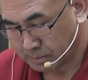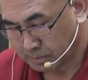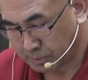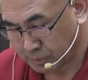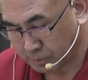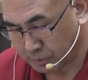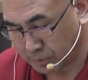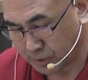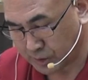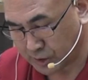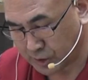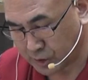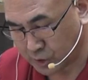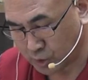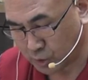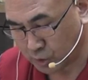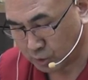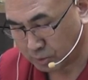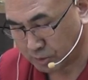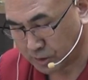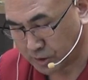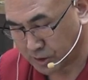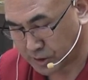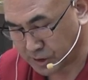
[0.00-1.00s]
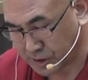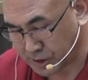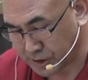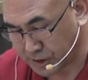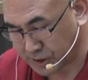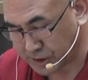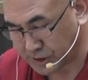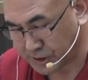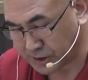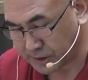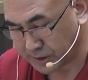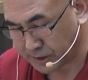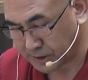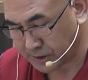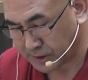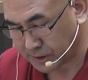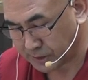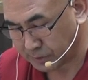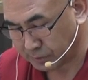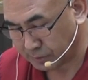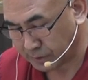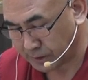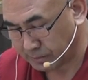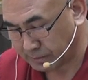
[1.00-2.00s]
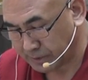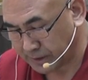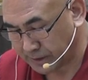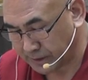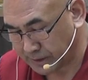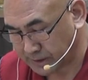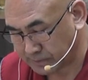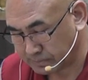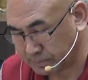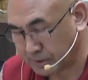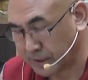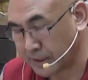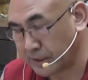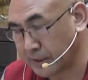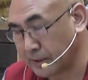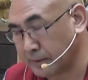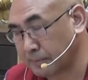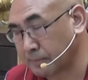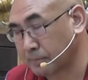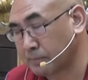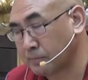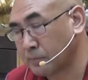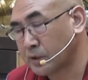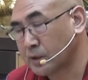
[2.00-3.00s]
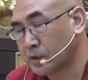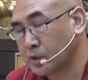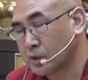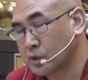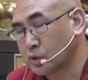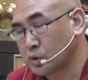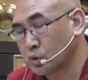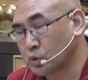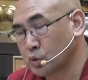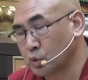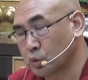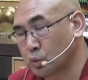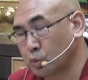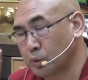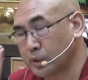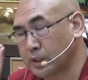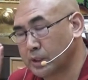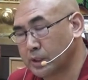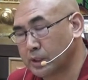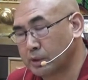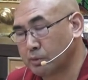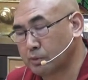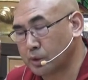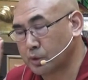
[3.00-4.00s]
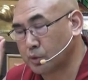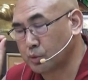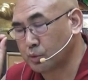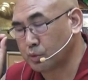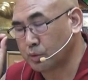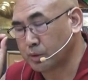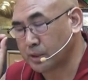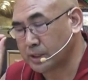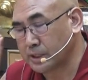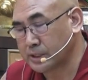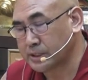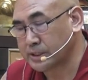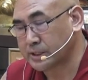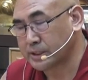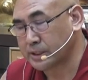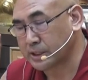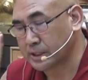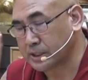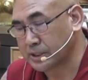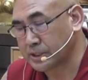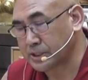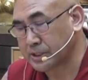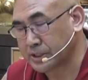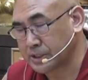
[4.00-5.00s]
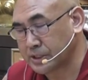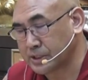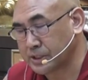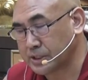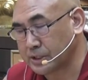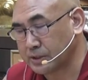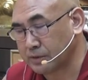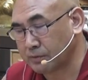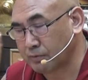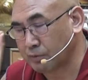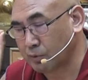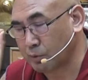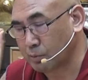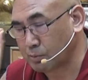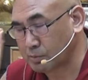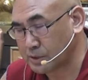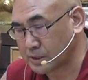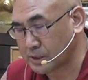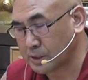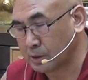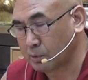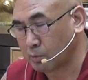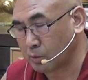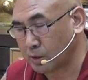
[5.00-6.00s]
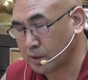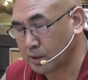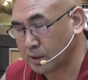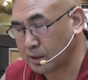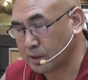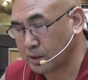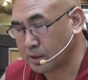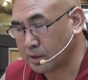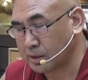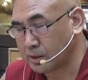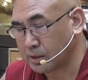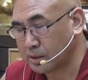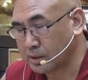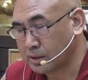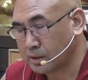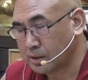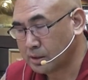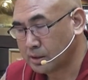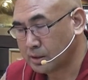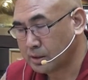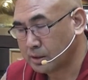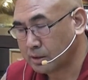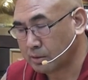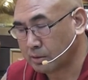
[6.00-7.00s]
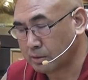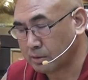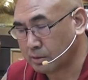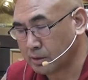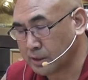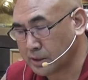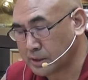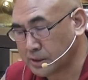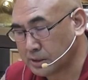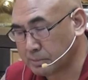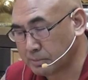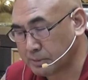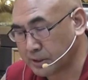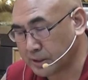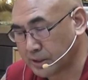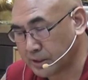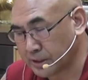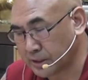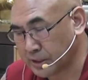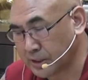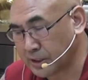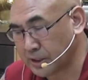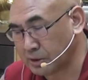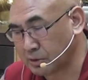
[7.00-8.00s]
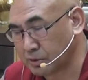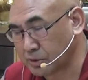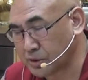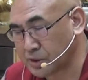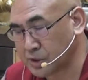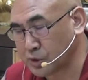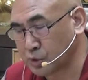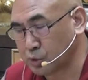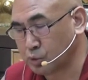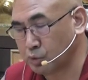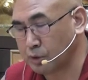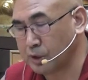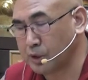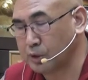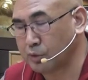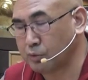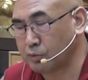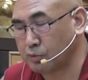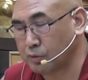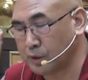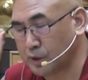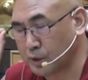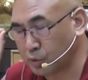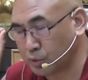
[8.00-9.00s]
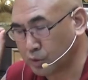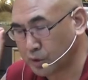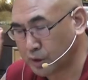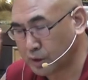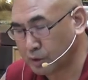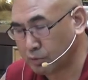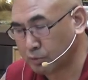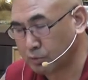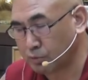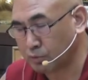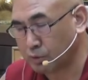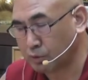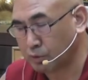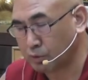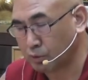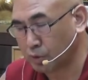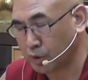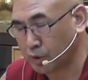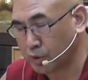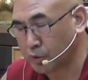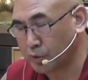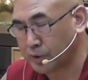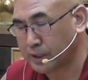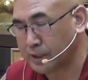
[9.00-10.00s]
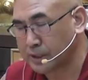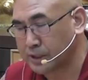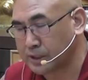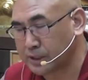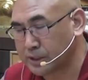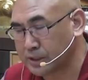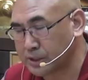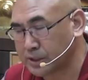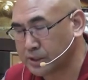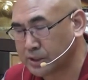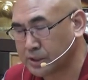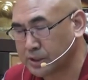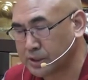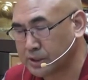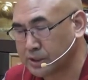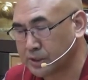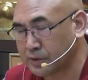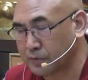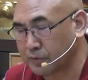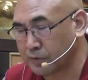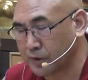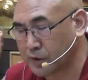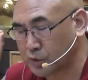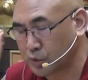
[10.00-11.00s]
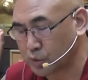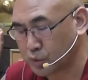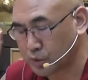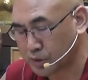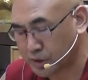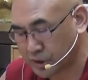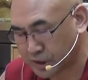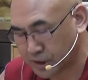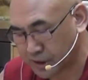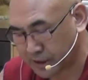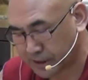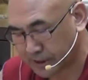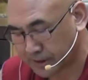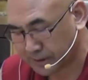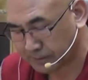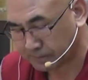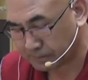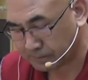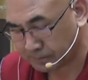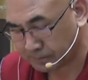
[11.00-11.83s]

purity of the teaching that will be explained. So whenever you listen a teaching from someone, doesn't matter he or she, when you going to attend the teaching, first you check,